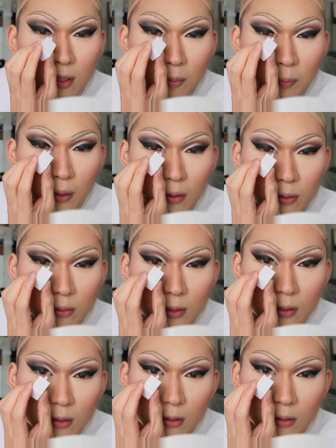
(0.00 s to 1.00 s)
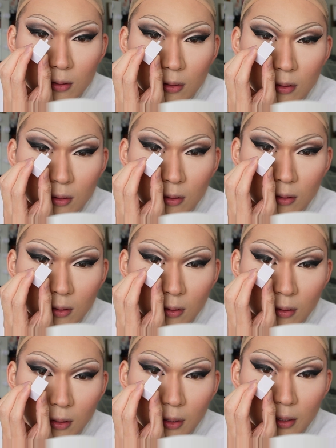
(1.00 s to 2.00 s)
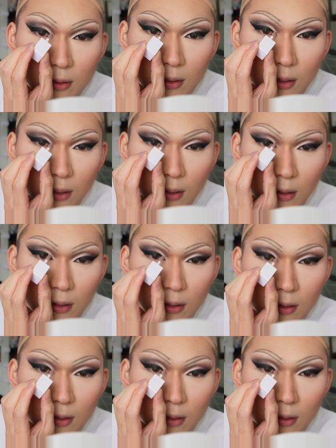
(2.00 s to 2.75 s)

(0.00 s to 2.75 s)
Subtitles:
but using this glitter